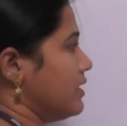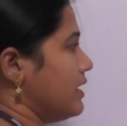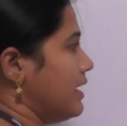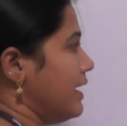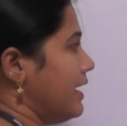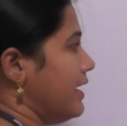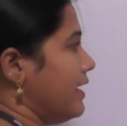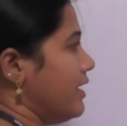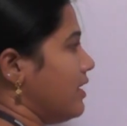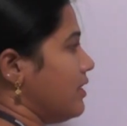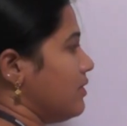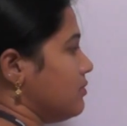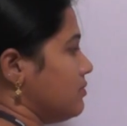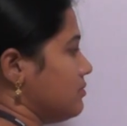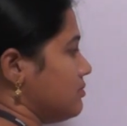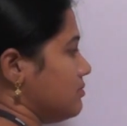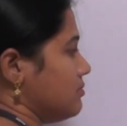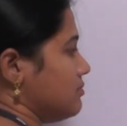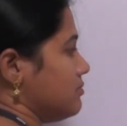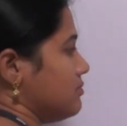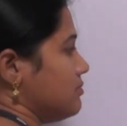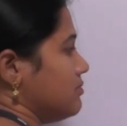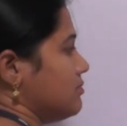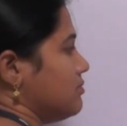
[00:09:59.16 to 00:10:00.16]
And
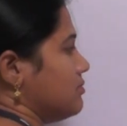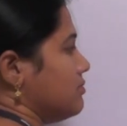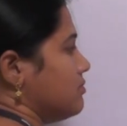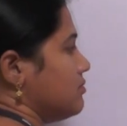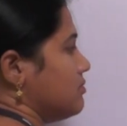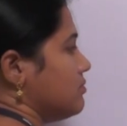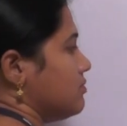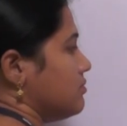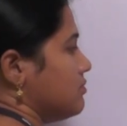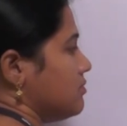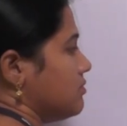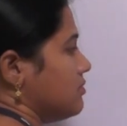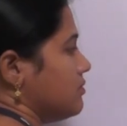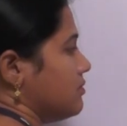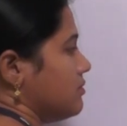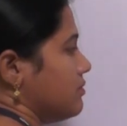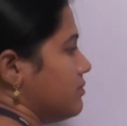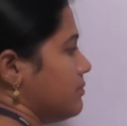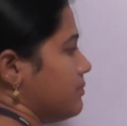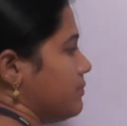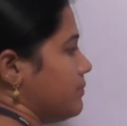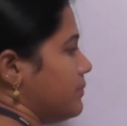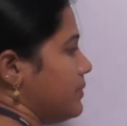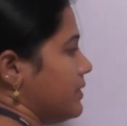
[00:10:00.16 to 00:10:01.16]
now
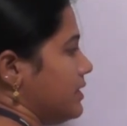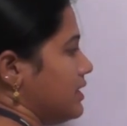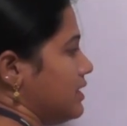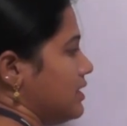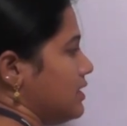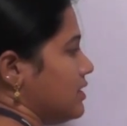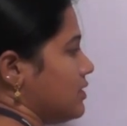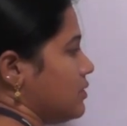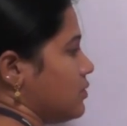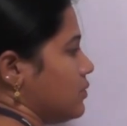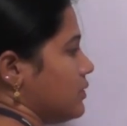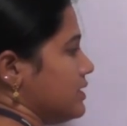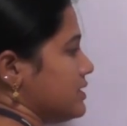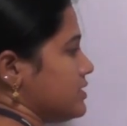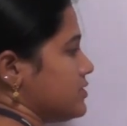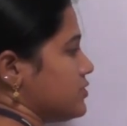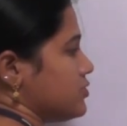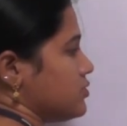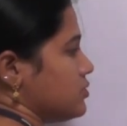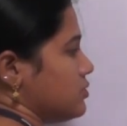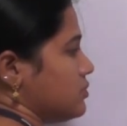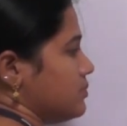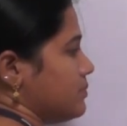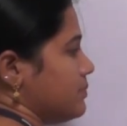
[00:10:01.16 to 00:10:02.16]
P
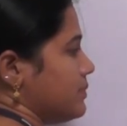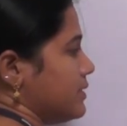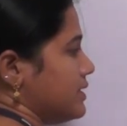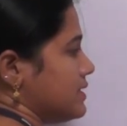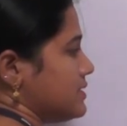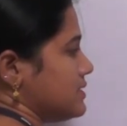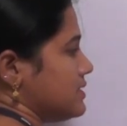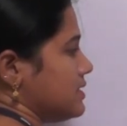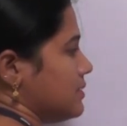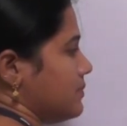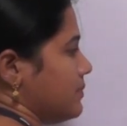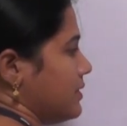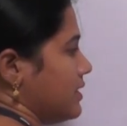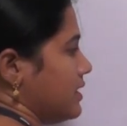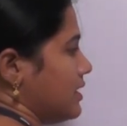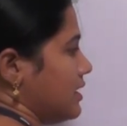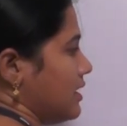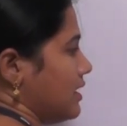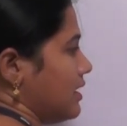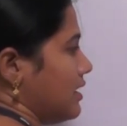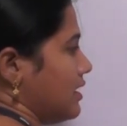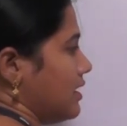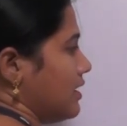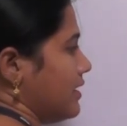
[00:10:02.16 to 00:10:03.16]
equals to
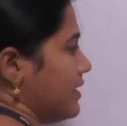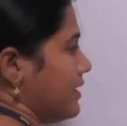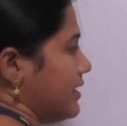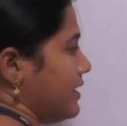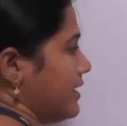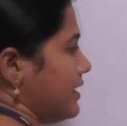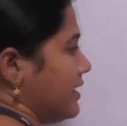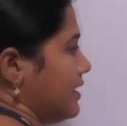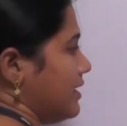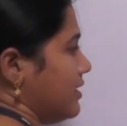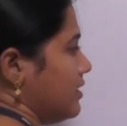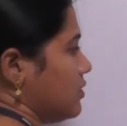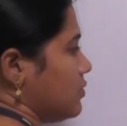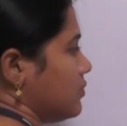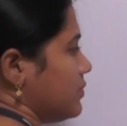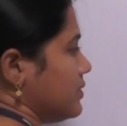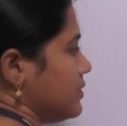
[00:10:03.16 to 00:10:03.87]
PCPR and T